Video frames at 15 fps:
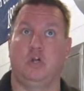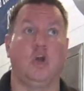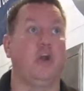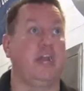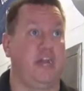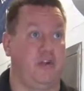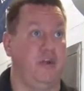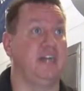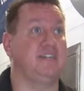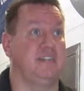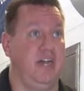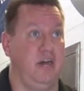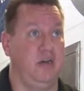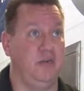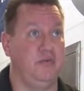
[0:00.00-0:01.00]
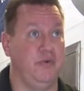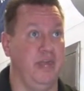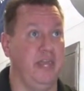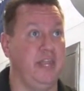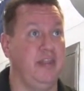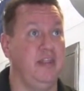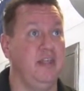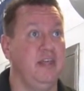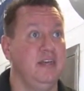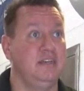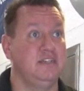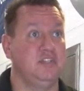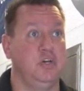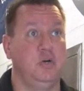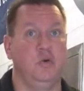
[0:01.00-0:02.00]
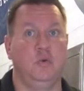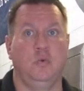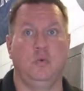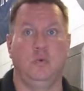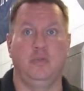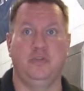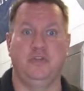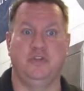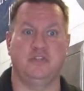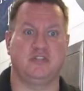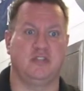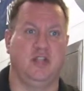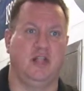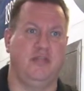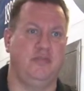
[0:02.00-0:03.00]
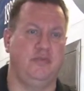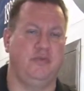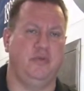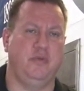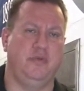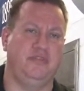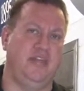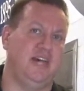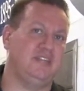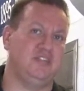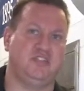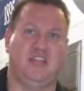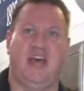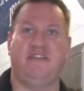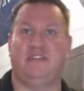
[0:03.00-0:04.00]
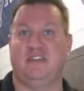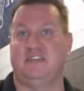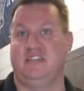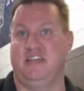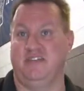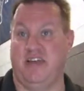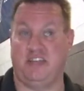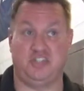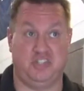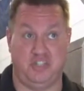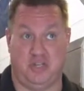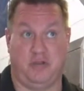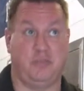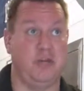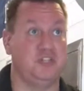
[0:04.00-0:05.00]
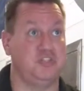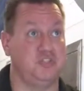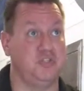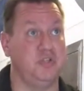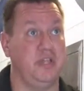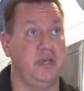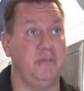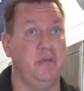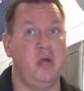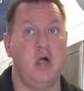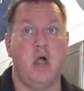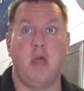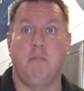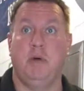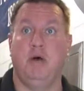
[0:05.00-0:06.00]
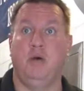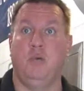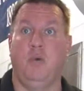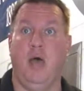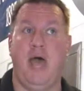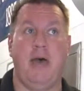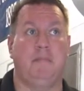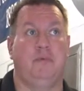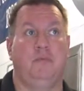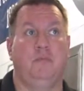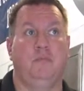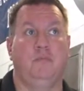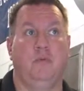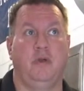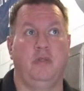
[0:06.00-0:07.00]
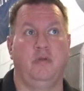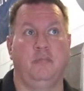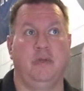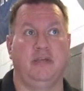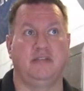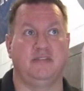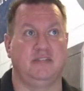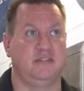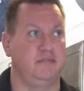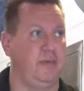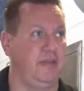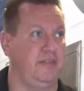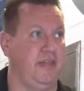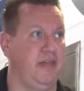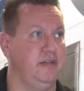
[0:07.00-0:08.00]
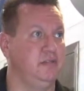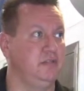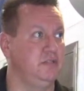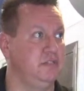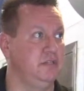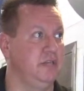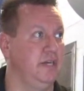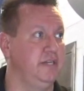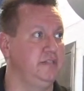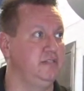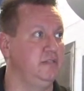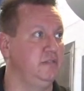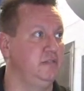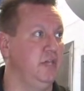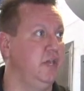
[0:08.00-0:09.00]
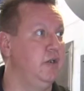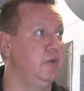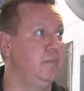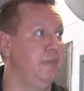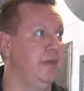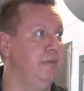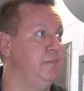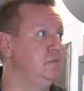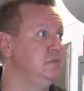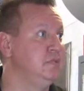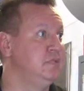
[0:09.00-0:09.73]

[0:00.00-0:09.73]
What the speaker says: cardiac arrest now, right? So there's a lot, not just the efficacy of actually doing compressions only, but what happened. One of the biggest things about that, you guys know, I mean,